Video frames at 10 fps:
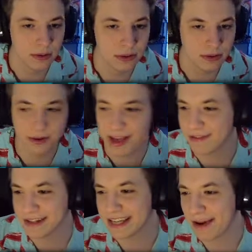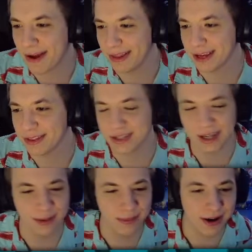Dude, every time I look at this
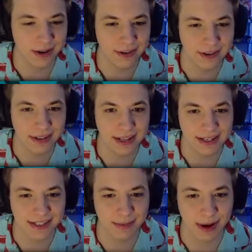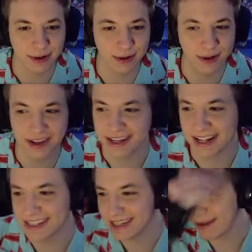other monitor to like see my recording and I
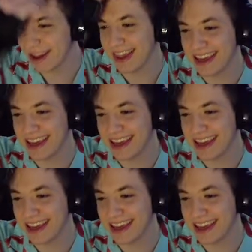see my like